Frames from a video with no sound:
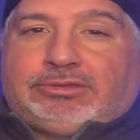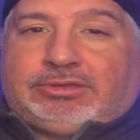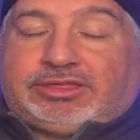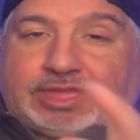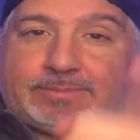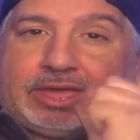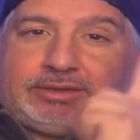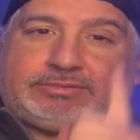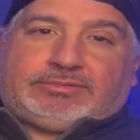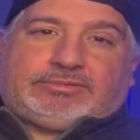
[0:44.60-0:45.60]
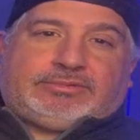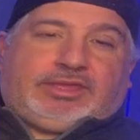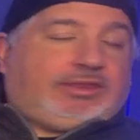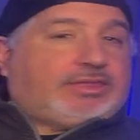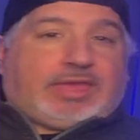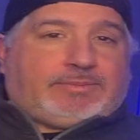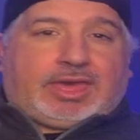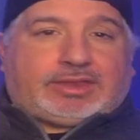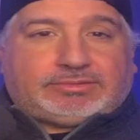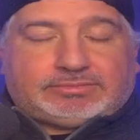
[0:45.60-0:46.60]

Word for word: it's that bad. It is that bad.